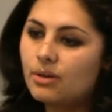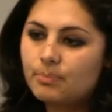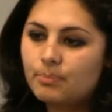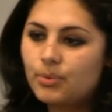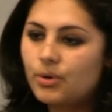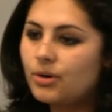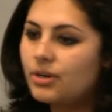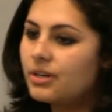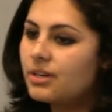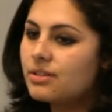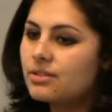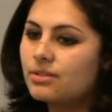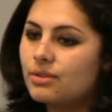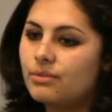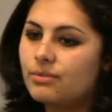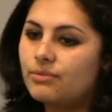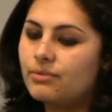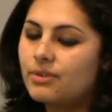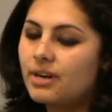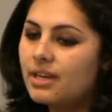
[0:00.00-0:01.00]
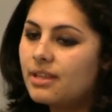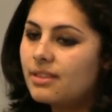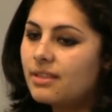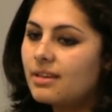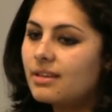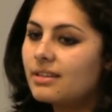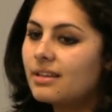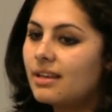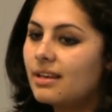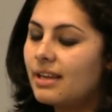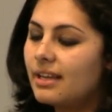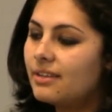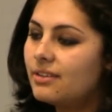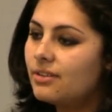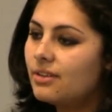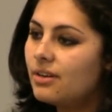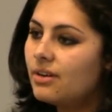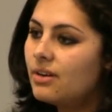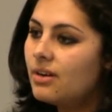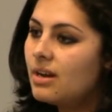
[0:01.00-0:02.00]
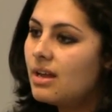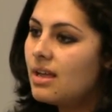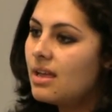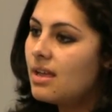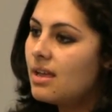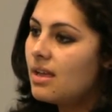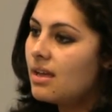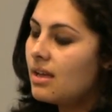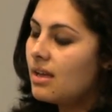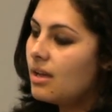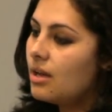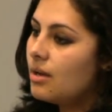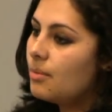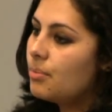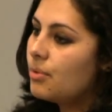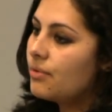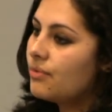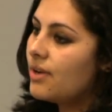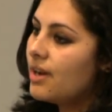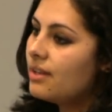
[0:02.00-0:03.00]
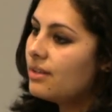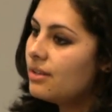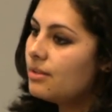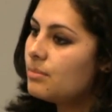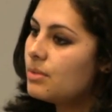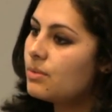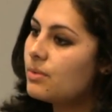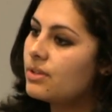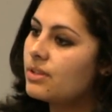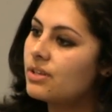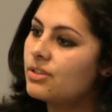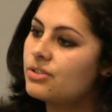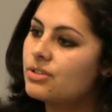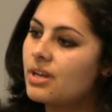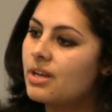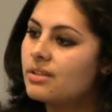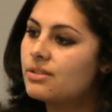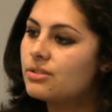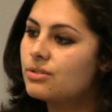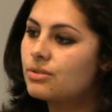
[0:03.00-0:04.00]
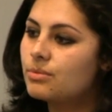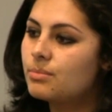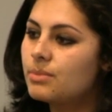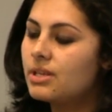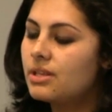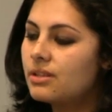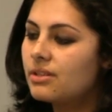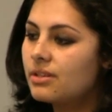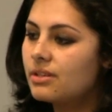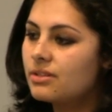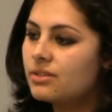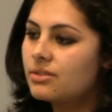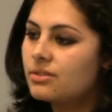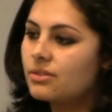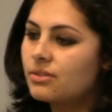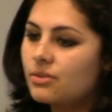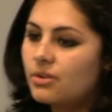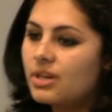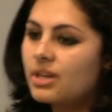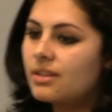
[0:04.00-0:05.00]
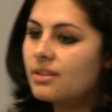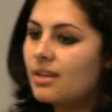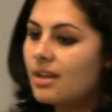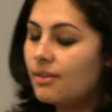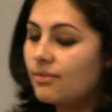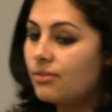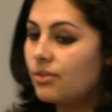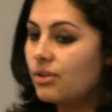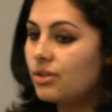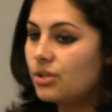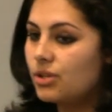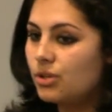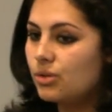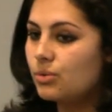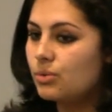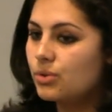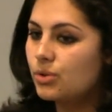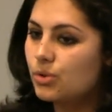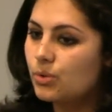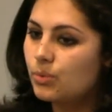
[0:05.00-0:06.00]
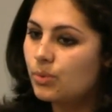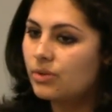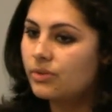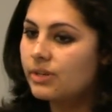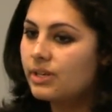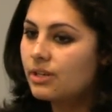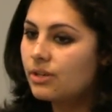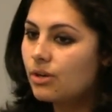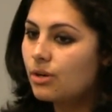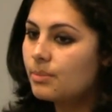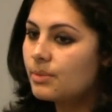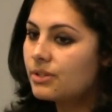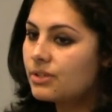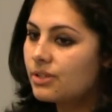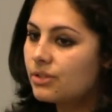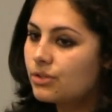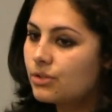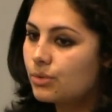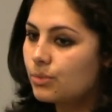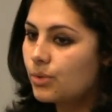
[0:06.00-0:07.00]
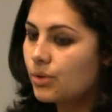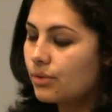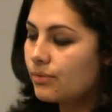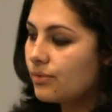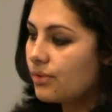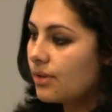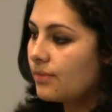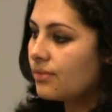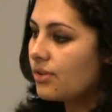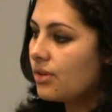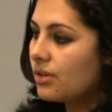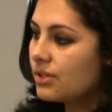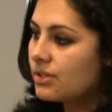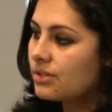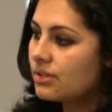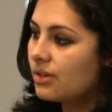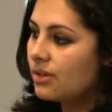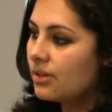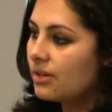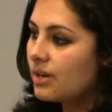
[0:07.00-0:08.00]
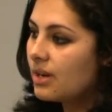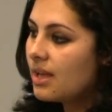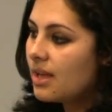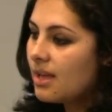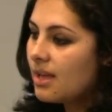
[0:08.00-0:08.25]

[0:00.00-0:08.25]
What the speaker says: progress of writing the letter provided me with a chance to meet this great Afghan youth who were really committed to work for Afghanistan